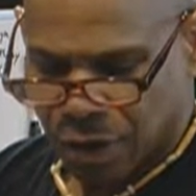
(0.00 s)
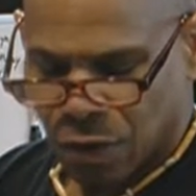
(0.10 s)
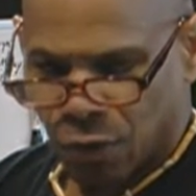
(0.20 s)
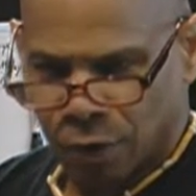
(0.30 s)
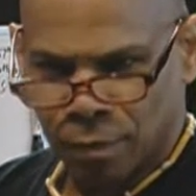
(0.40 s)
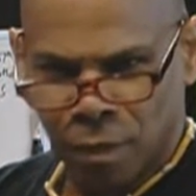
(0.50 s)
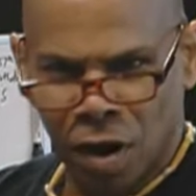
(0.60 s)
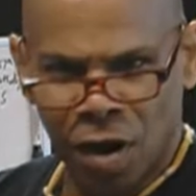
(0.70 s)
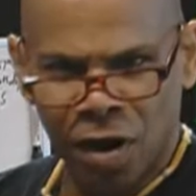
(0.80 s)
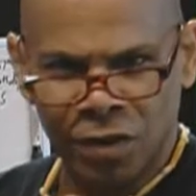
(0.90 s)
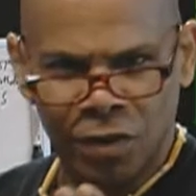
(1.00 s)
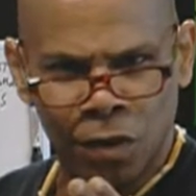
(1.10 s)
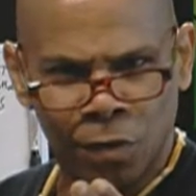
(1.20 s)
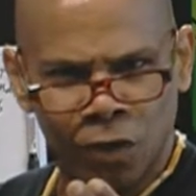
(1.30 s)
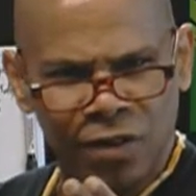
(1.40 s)
when Mars
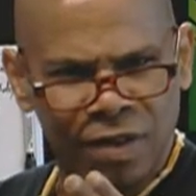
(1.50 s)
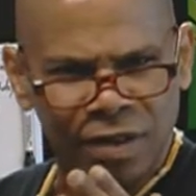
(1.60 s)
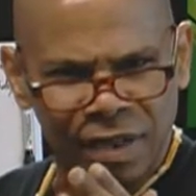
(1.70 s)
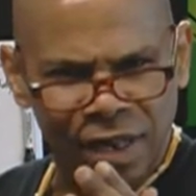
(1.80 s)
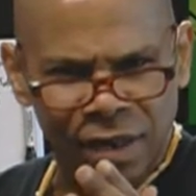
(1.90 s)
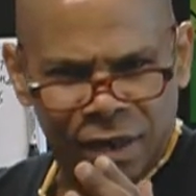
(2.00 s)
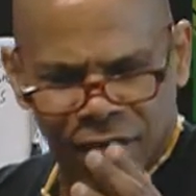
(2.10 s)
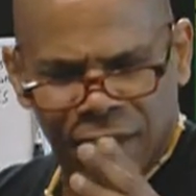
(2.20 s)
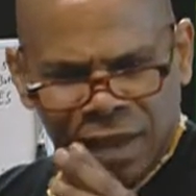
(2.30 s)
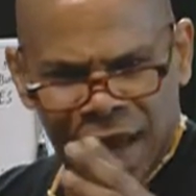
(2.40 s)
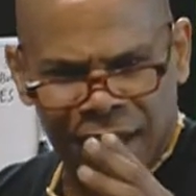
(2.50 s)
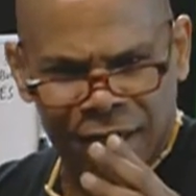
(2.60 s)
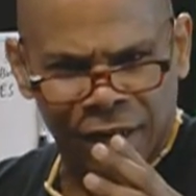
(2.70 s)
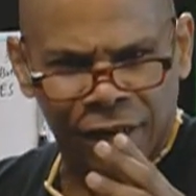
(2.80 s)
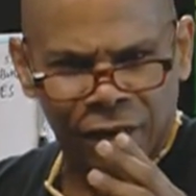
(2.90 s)
almost
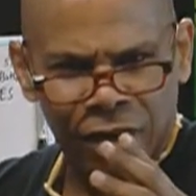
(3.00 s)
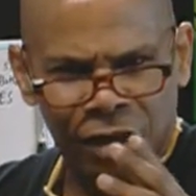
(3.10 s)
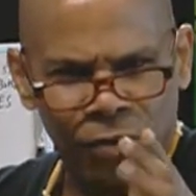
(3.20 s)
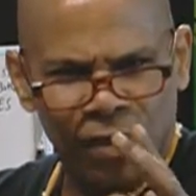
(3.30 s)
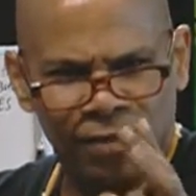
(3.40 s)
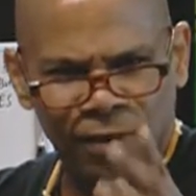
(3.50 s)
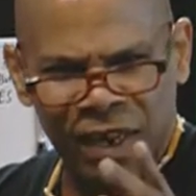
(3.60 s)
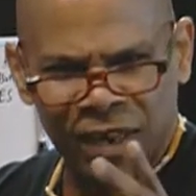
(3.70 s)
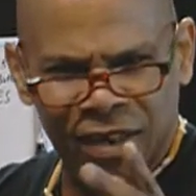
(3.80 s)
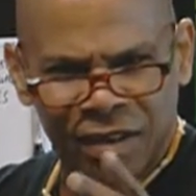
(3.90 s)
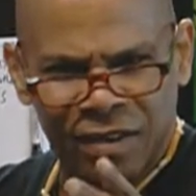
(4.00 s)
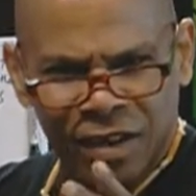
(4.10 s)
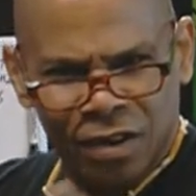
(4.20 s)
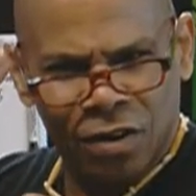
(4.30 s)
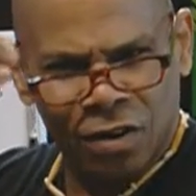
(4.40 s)
collided with Venus,
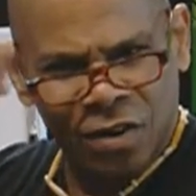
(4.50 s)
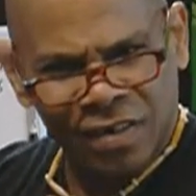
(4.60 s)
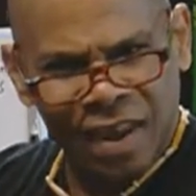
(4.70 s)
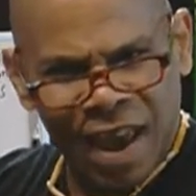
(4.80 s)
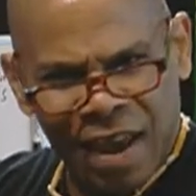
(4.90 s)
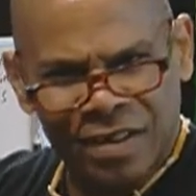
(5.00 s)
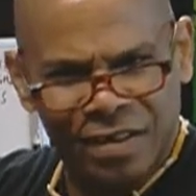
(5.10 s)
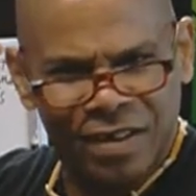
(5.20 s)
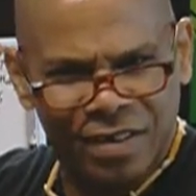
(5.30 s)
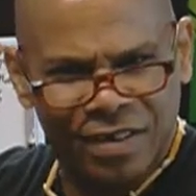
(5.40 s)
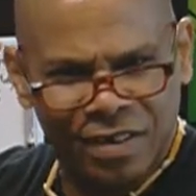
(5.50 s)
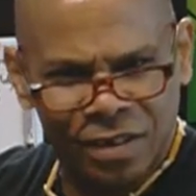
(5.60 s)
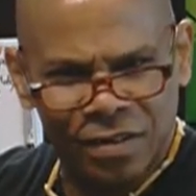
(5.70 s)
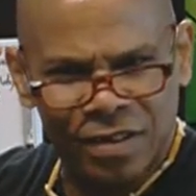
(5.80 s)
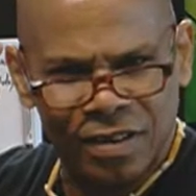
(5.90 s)
the Earth's axis
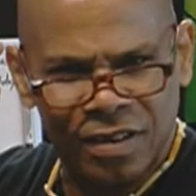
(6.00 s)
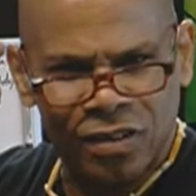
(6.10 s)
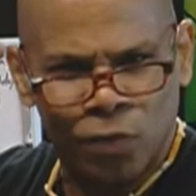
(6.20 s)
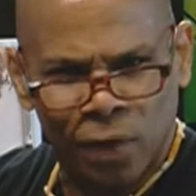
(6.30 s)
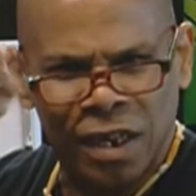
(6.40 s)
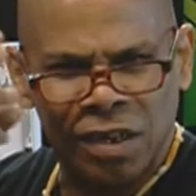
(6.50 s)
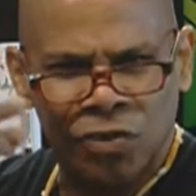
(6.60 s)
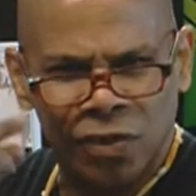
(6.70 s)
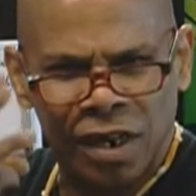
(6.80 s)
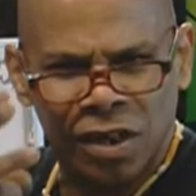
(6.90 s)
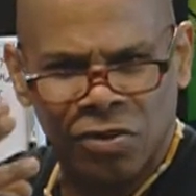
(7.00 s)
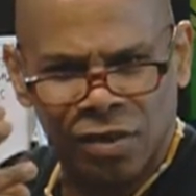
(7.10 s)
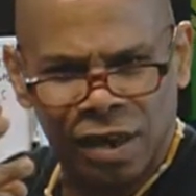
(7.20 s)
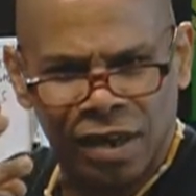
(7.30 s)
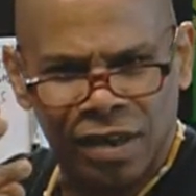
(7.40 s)
tilted 23
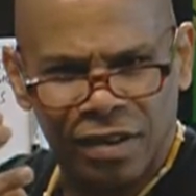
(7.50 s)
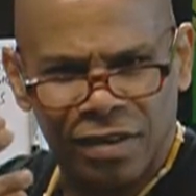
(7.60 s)
degrees.